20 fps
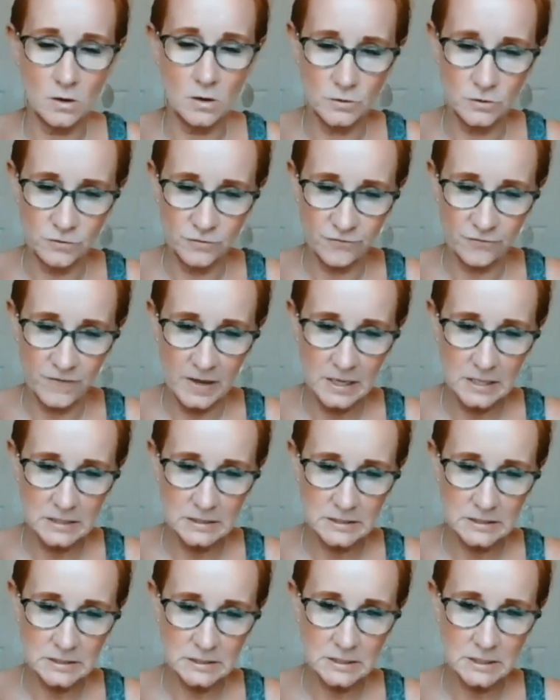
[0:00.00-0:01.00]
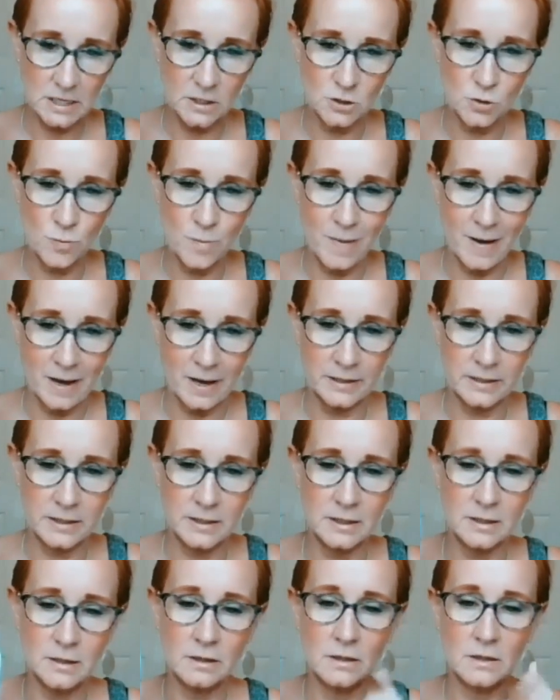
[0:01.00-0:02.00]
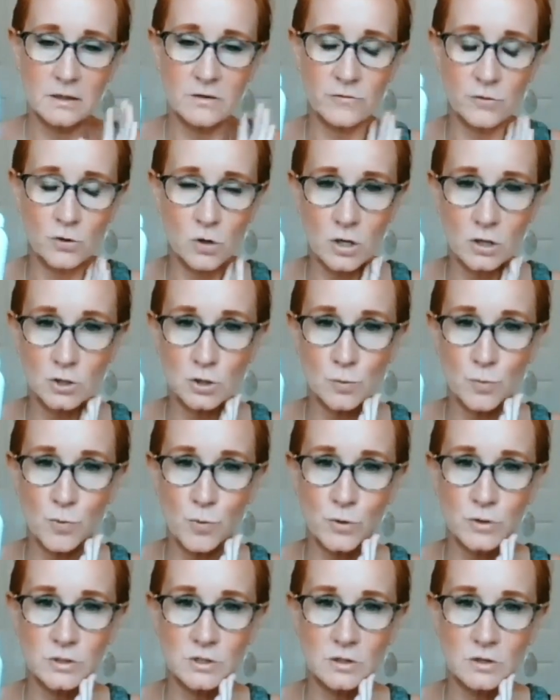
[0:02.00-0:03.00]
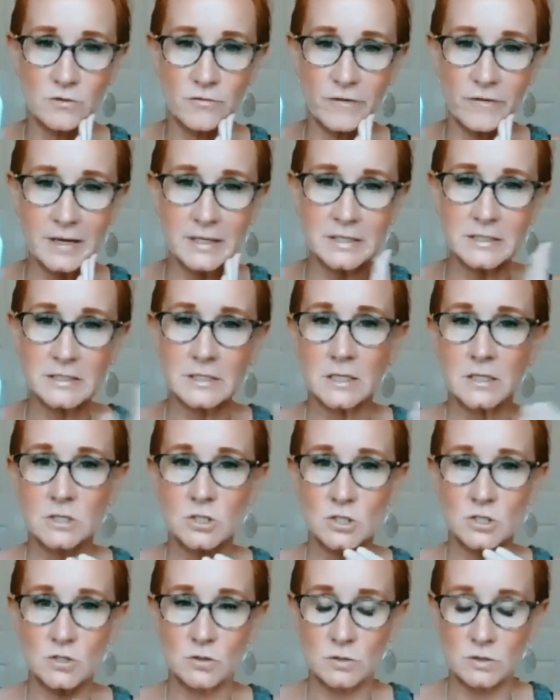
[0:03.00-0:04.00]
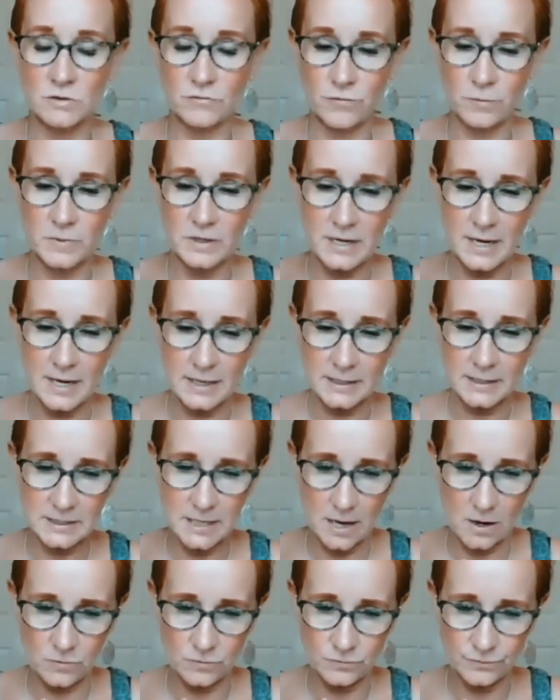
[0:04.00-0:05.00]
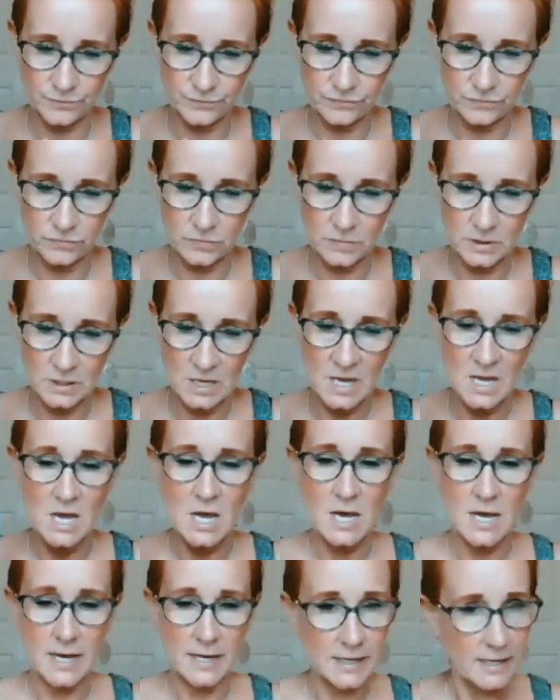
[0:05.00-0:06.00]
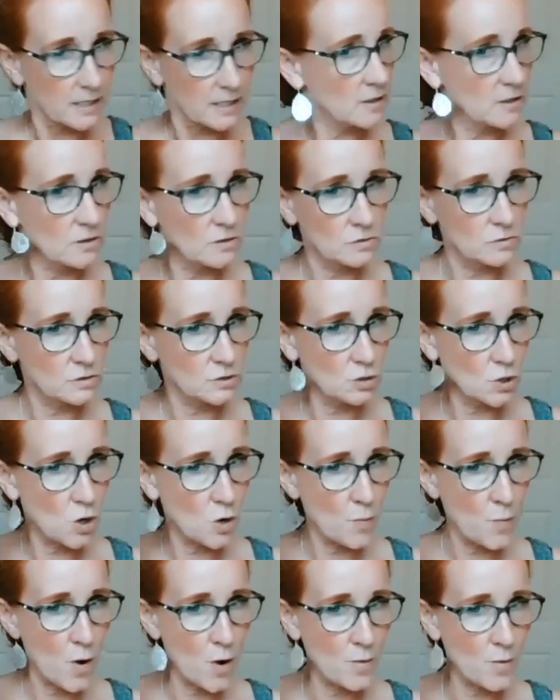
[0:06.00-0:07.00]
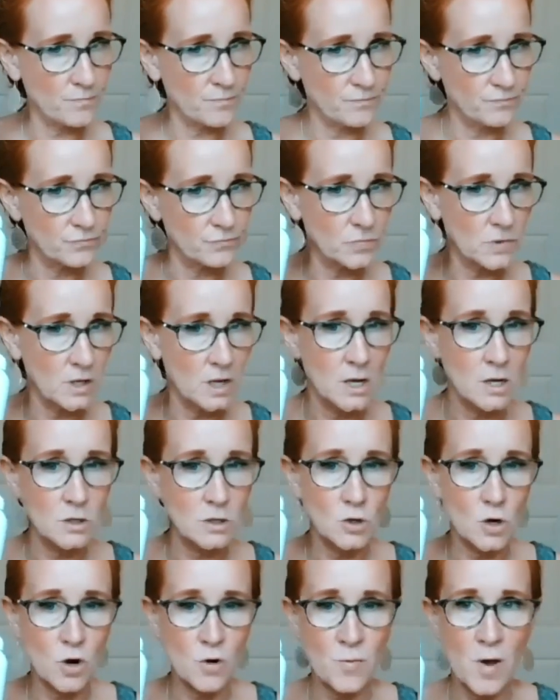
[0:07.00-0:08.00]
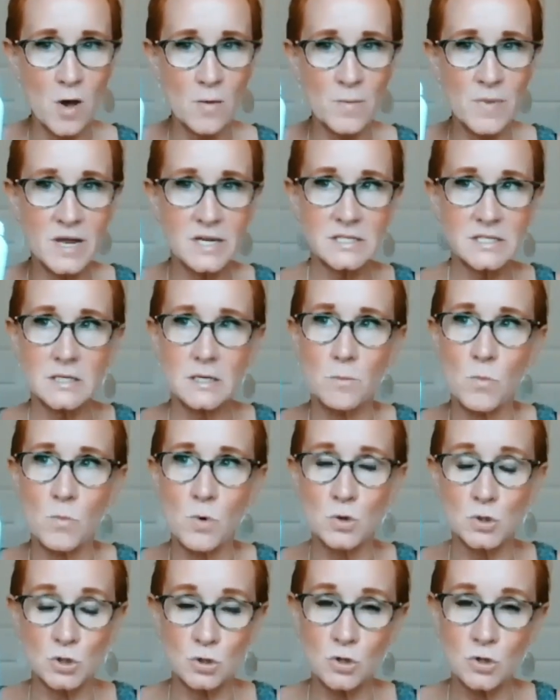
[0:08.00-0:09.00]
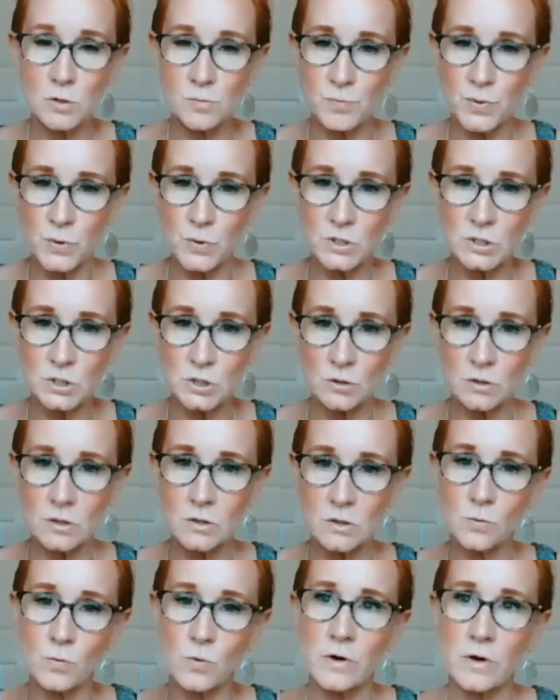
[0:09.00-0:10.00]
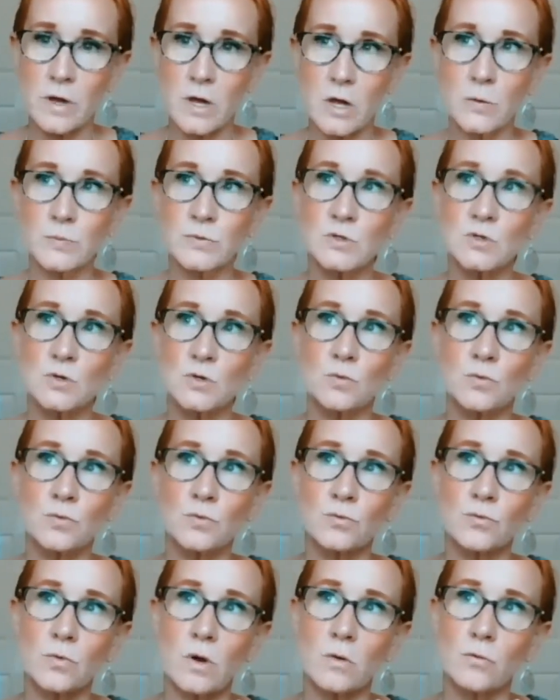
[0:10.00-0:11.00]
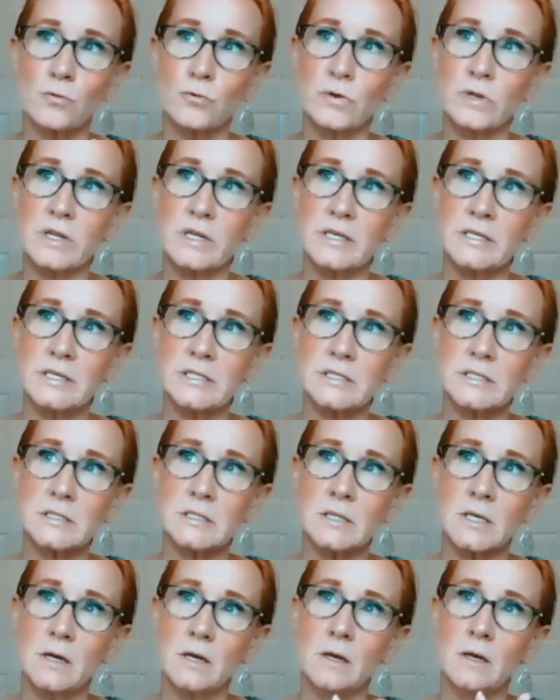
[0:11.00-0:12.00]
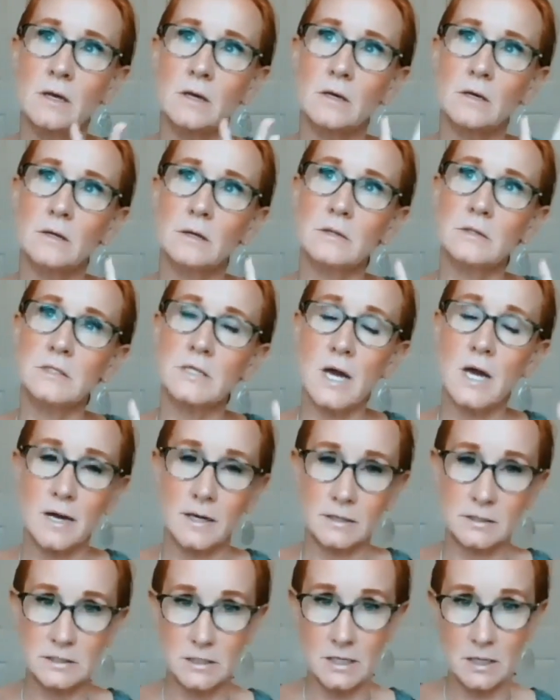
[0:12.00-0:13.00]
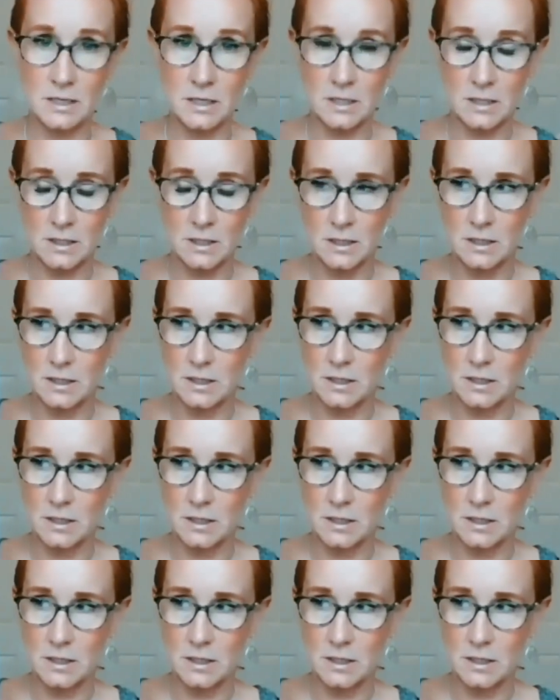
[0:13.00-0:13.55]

on your face and your body. If it clogs your pores on your face, just use it from the neck down. I cannot use Yarrow Pom. Yarrow Pom has an emotional component to it where it helps you release toxic